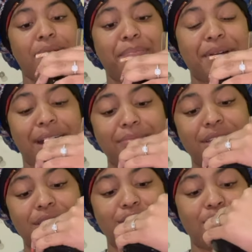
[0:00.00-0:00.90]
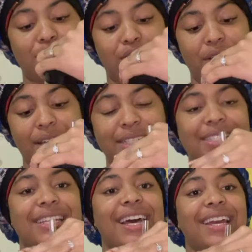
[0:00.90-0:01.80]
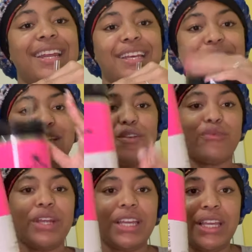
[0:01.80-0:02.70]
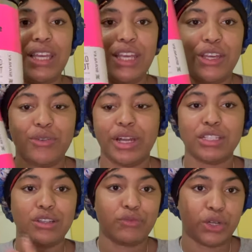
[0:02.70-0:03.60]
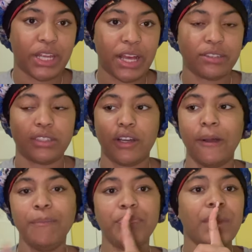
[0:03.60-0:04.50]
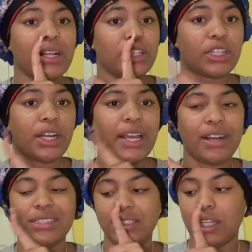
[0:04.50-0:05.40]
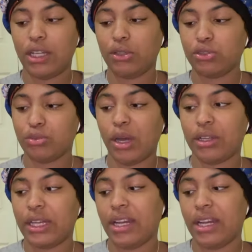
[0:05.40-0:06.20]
But I'm just so excited. It's so freaking cute. And it's the 40 ounce, y'all. The 30 ounce is a little smaller than